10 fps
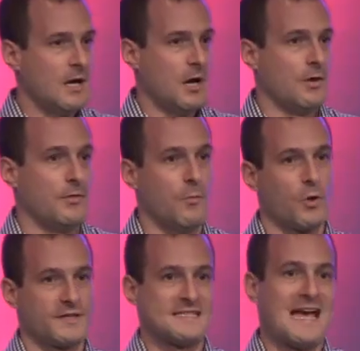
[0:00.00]
uh, the
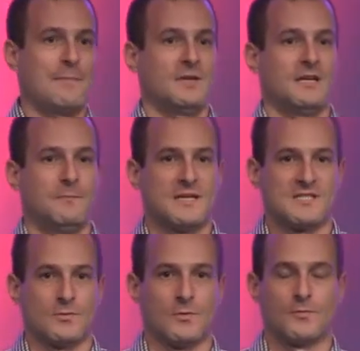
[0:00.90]
work that's happening in
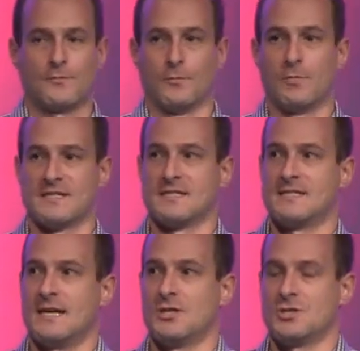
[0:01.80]
Pittsburgh through
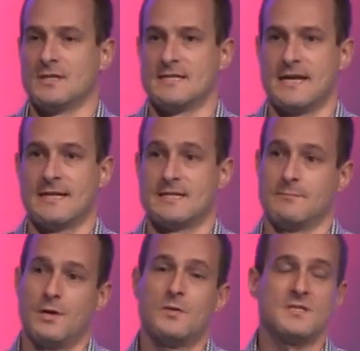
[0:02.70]
presentations at
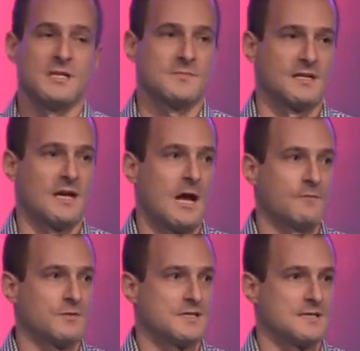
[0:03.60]
symposiums and
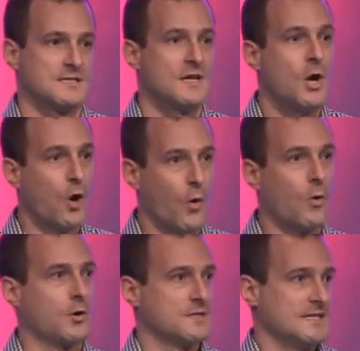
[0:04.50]
conferences,
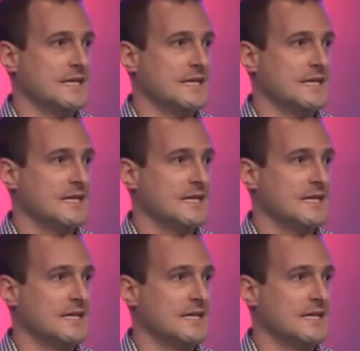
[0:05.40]
or to